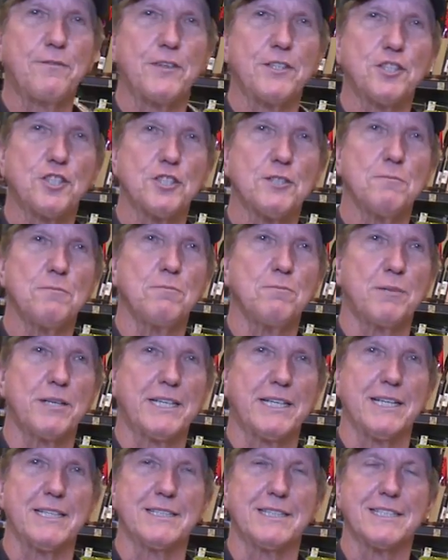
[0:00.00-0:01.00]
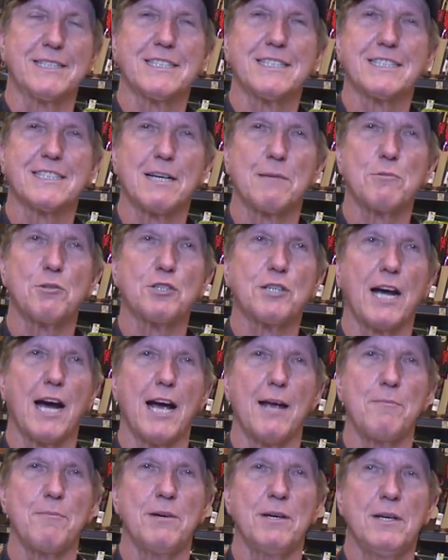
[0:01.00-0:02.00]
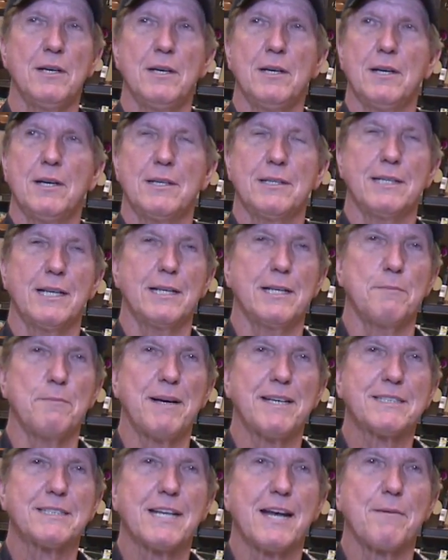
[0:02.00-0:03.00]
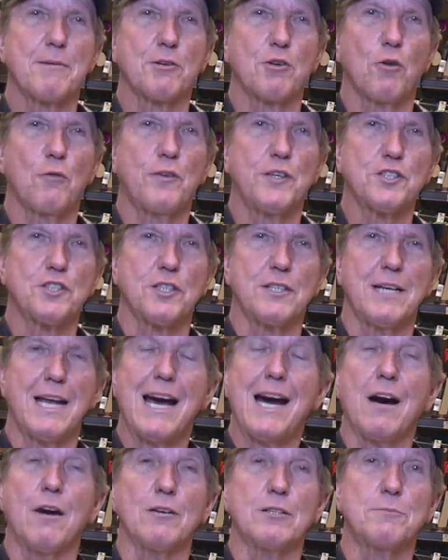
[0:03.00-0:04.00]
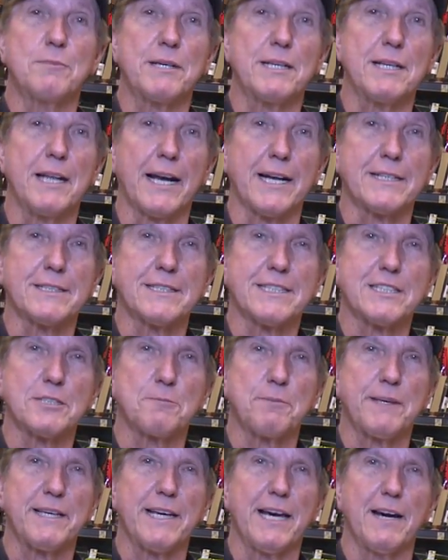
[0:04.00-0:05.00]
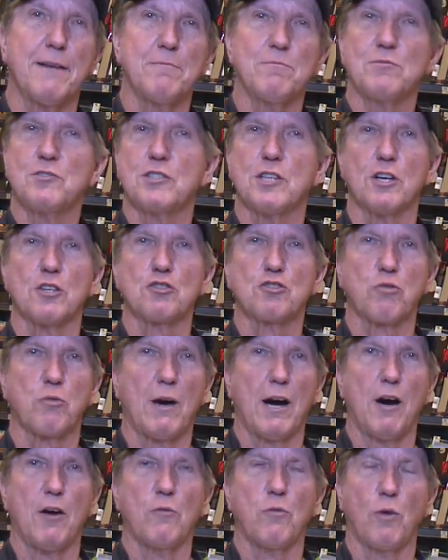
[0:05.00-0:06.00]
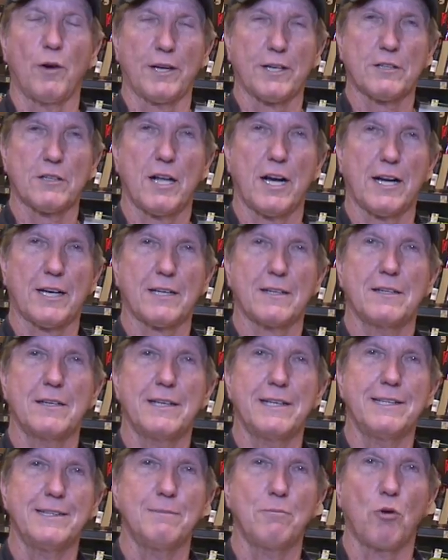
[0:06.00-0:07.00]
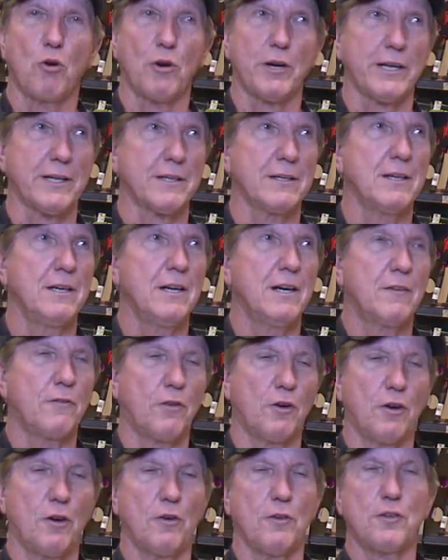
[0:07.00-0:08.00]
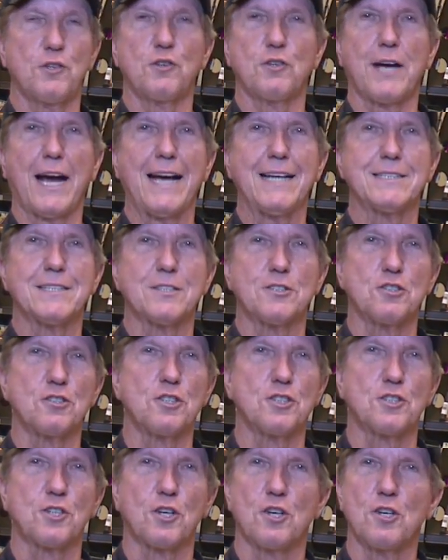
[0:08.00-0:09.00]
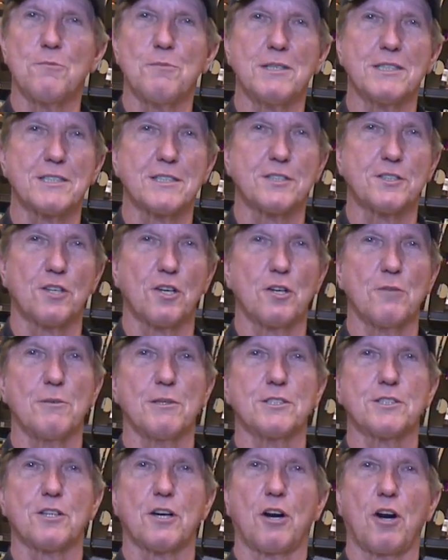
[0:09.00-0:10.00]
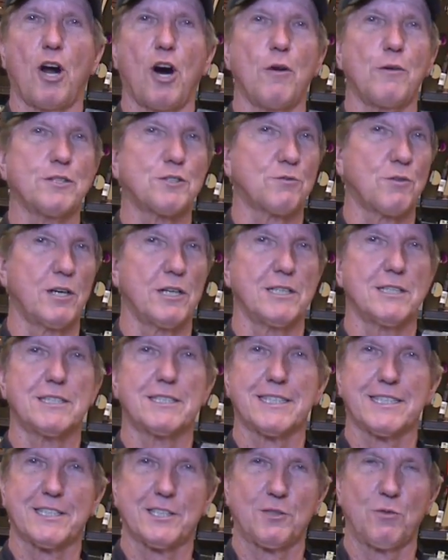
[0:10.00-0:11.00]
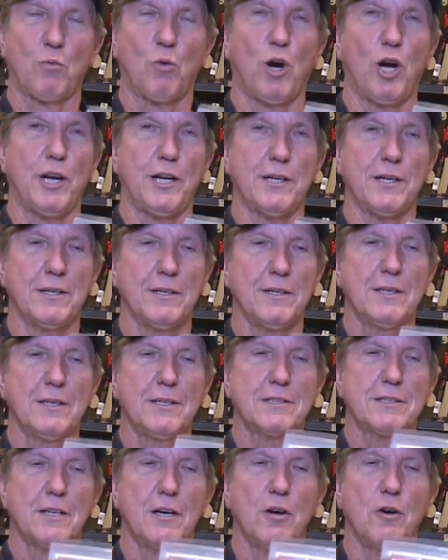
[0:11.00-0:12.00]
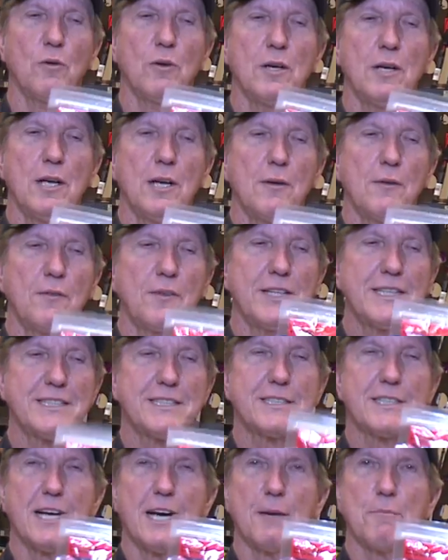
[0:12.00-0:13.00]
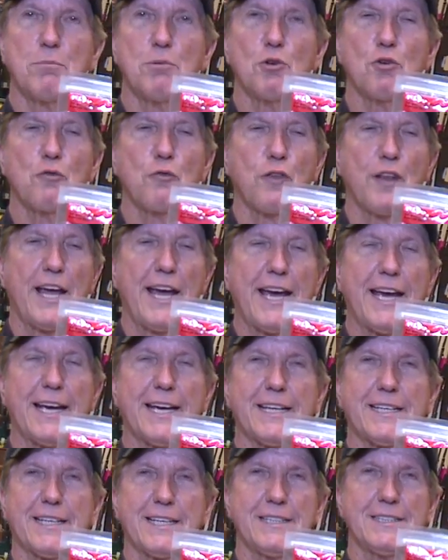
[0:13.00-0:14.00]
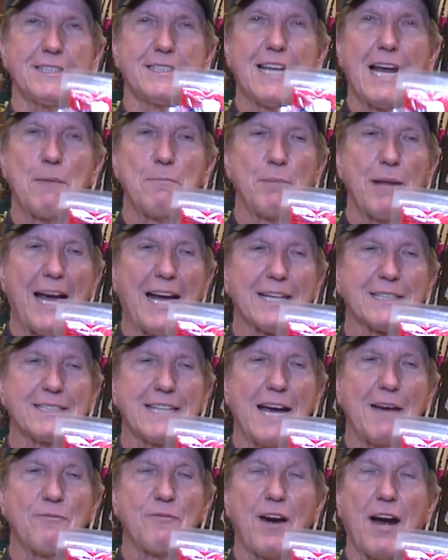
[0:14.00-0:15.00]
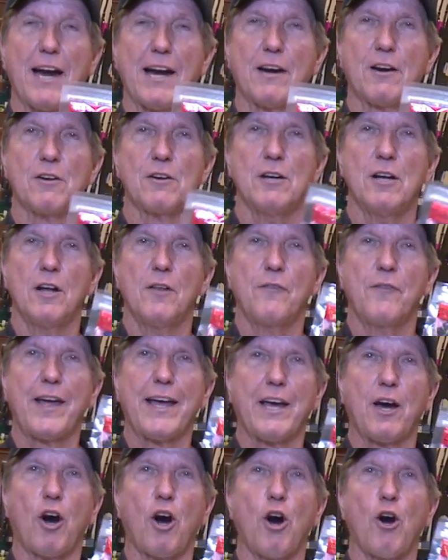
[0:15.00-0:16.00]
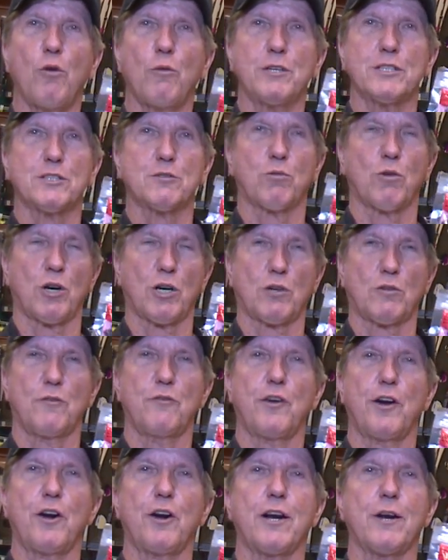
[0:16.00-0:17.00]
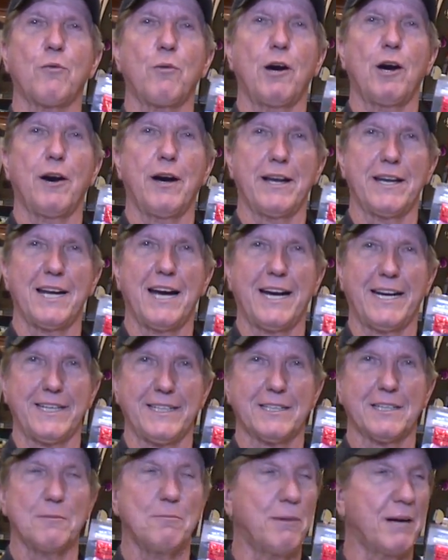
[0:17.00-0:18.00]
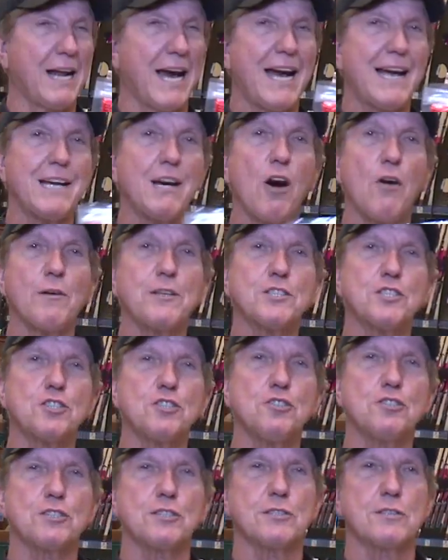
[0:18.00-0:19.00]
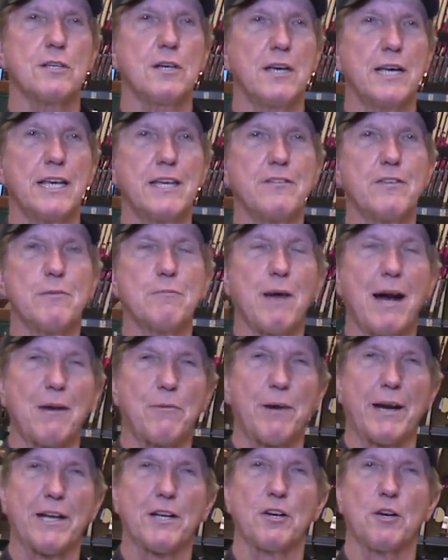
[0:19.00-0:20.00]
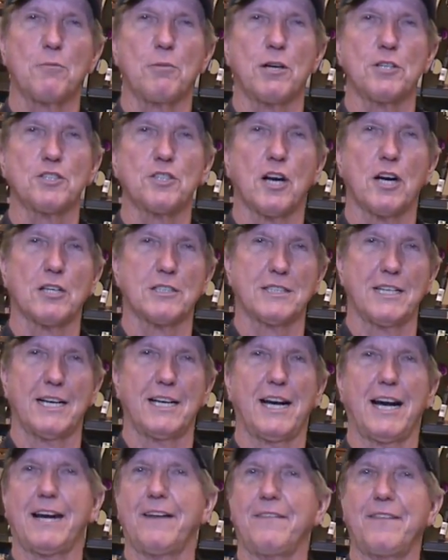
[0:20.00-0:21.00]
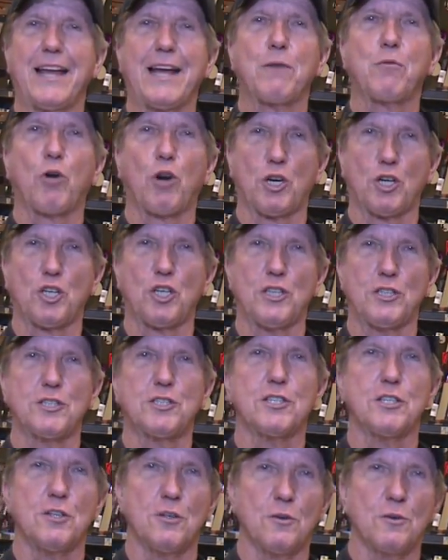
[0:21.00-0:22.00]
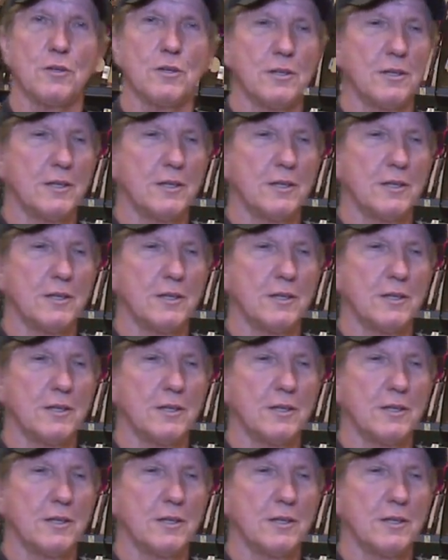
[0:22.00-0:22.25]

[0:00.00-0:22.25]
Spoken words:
fishing, because this is summertime. Then the best time to go fishing now would be like 6 p.m. till 12, 1 o'clock in the morning. For you guys that do the tournaments are always running 6 to 1. So these blue flake and black sapphire, they always work very well at night. But I always use even my regular brush hogs at night, and they work good too.